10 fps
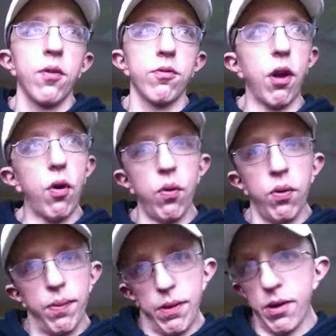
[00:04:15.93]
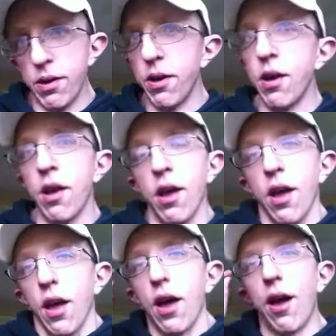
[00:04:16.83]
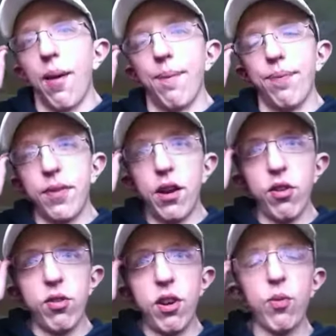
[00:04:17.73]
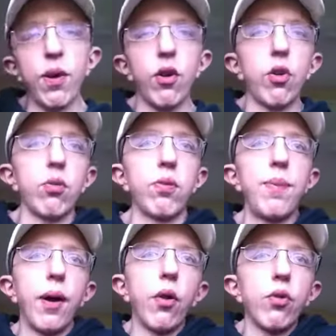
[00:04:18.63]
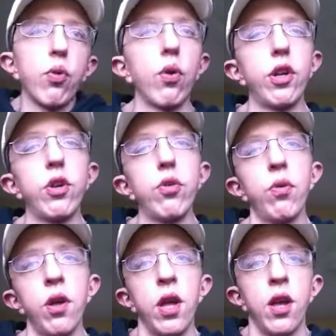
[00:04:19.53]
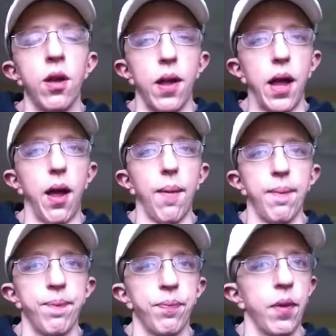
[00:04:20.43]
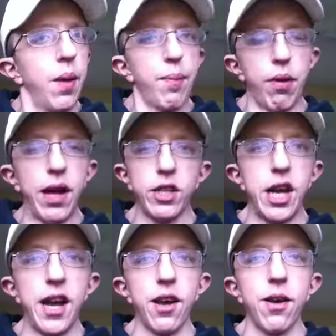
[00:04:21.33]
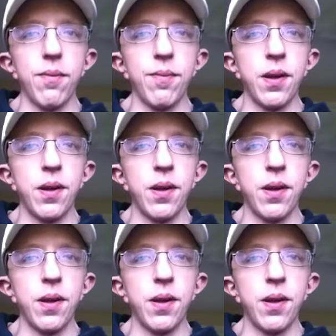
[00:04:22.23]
So, there's my little rebuttal toward you, Blackjack.